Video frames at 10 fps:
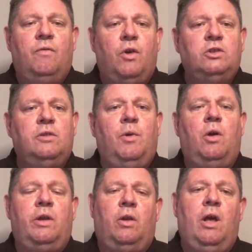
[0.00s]
First of
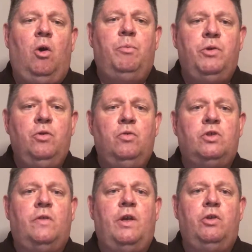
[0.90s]
all, it'll help
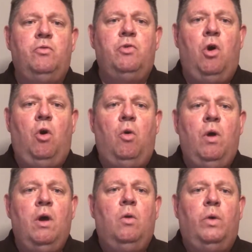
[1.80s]
you so that you know